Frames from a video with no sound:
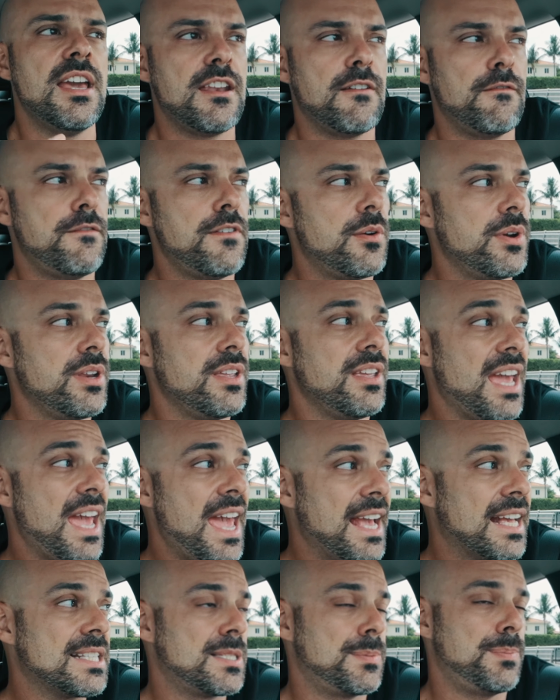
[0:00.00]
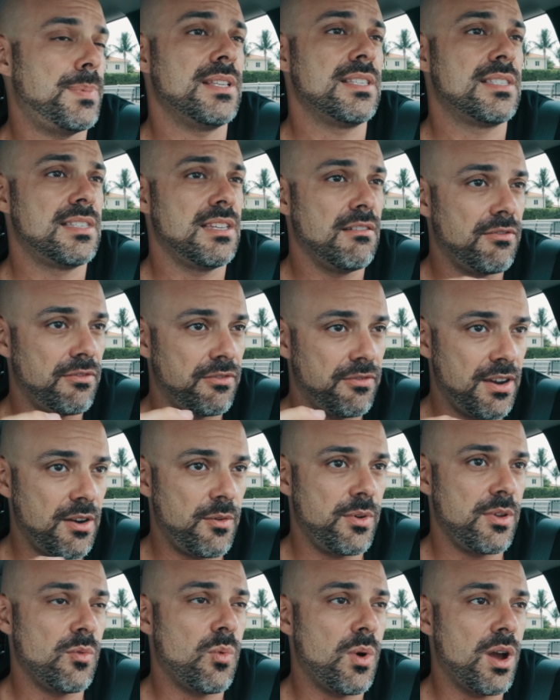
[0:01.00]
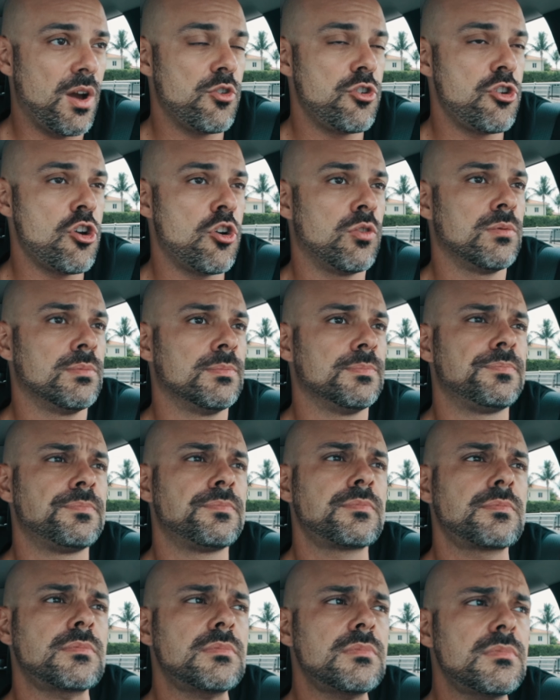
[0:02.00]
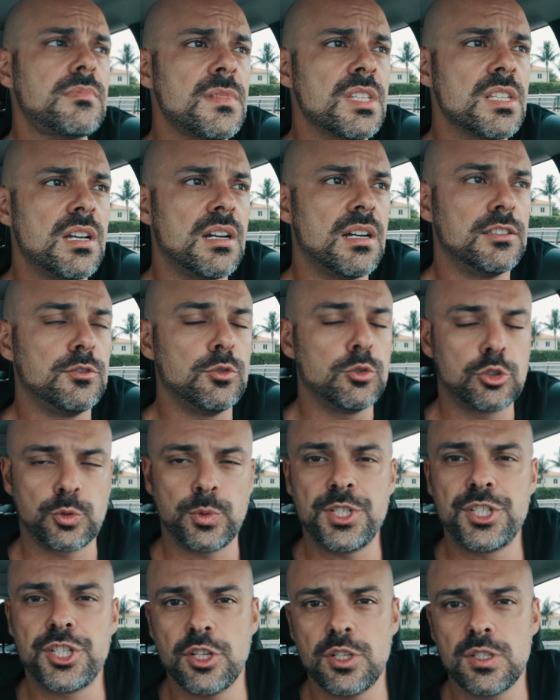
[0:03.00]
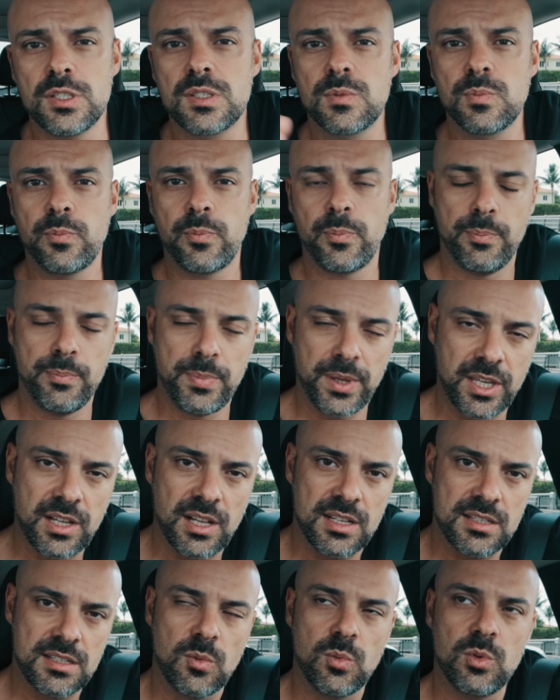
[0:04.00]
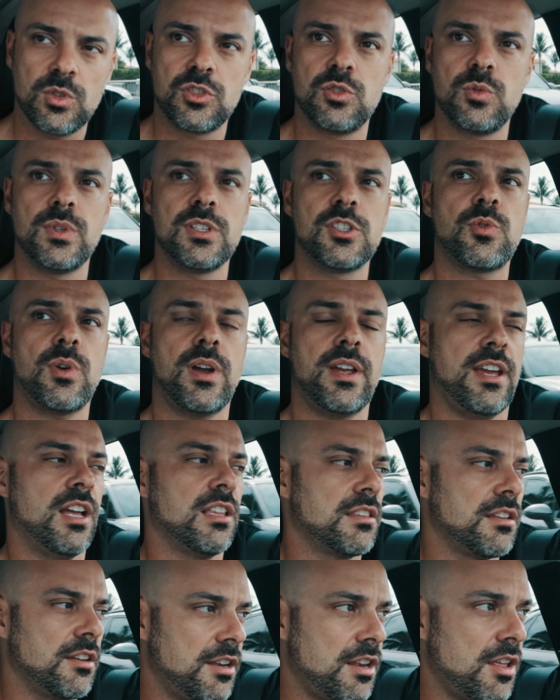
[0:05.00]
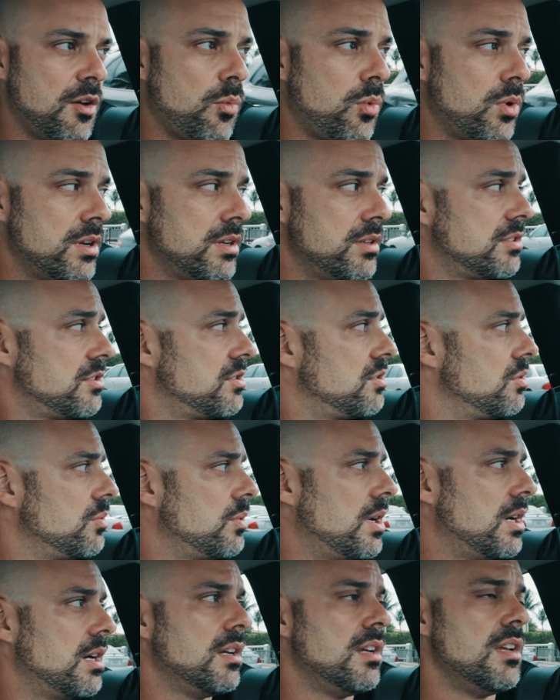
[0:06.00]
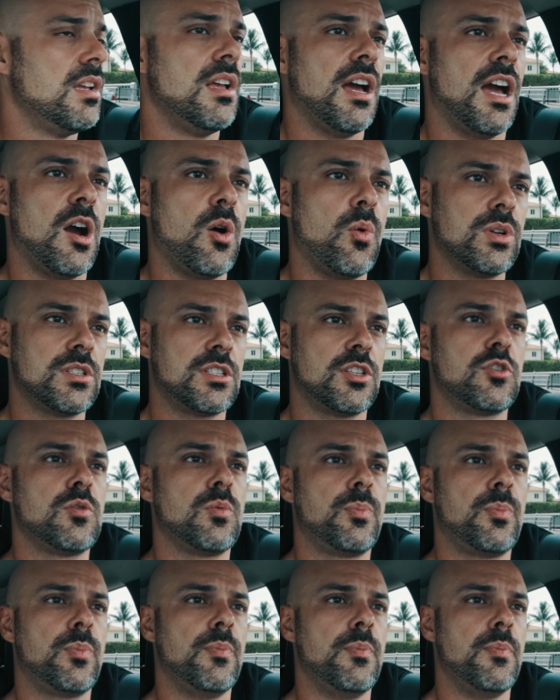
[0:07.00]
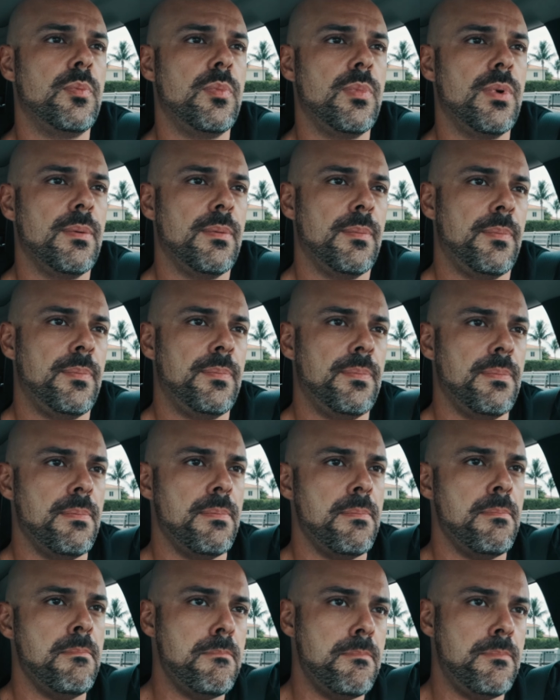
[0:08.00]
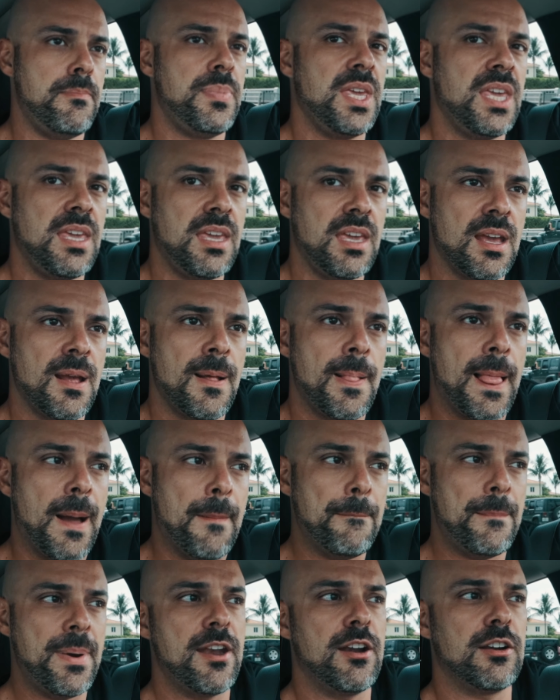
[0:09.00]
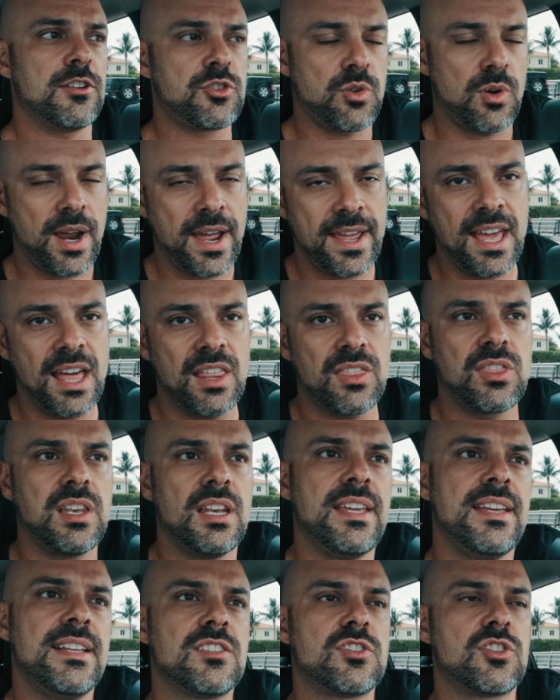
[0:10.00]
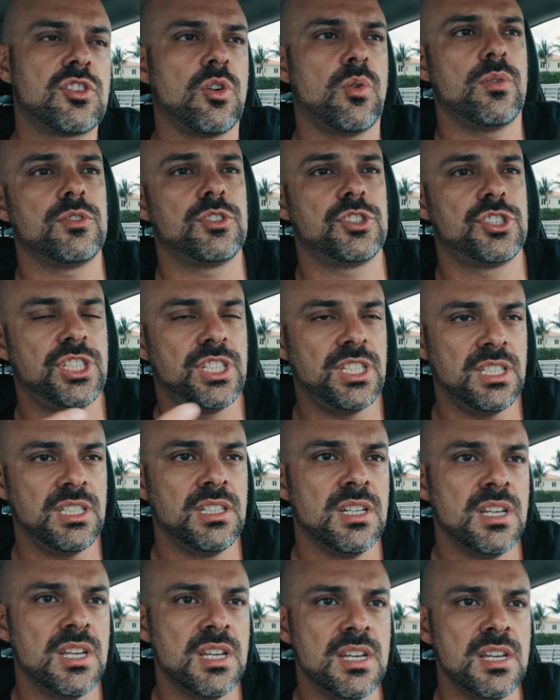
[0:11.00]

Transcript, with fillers: and a very expensive, very well known uh, nutritionist because I was doing triathlon. I want to, uh, I wanted to uh, be a better triathlete. So she,